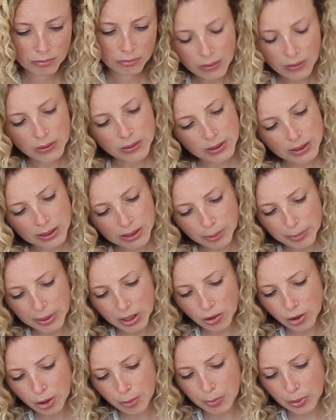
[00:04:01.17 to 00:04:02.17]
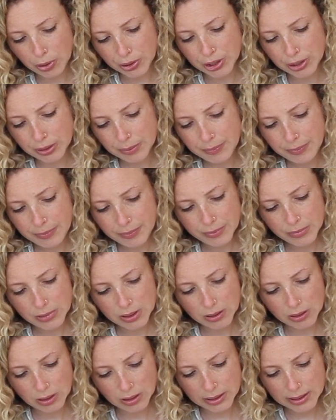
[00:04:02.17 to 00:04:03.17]
There's a little bit on the bottom,
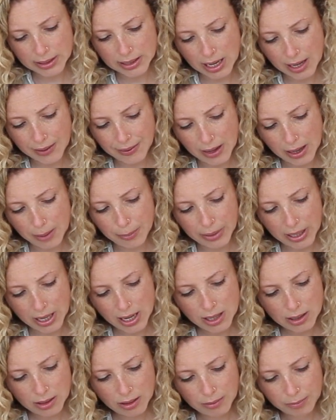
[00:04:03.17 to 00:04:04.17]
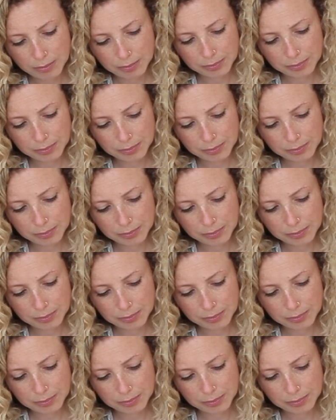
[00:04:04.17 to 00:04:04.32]
just going to sand that back.